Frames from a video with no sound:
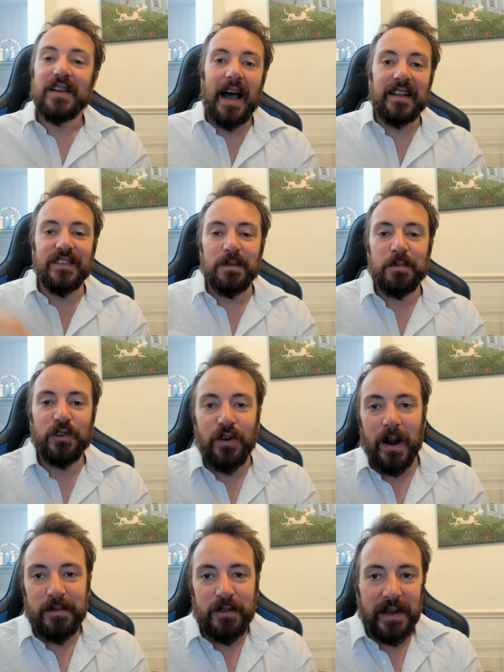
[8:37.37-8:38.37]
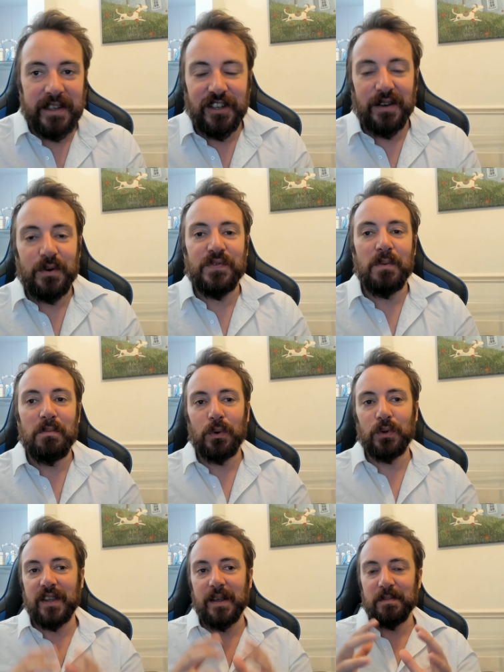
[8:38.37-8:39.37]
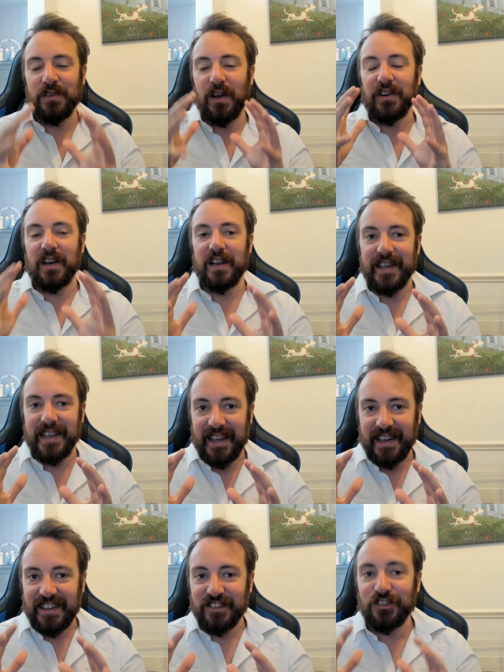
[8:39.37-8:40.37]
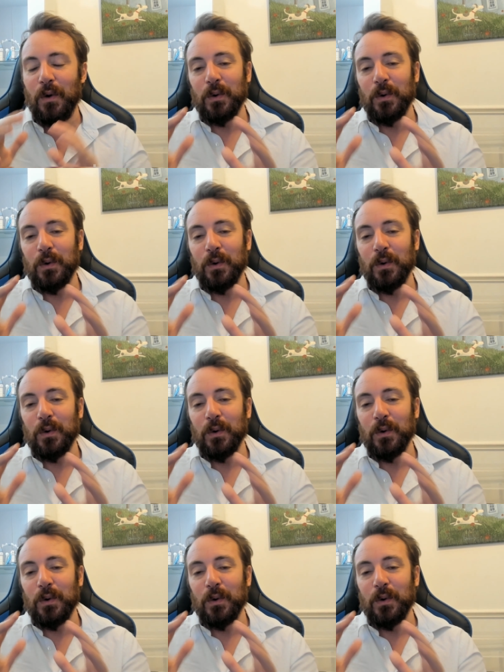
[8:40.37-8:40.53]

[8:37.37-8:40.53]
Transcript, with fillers: and subscribe to my channel for more tips on learning English.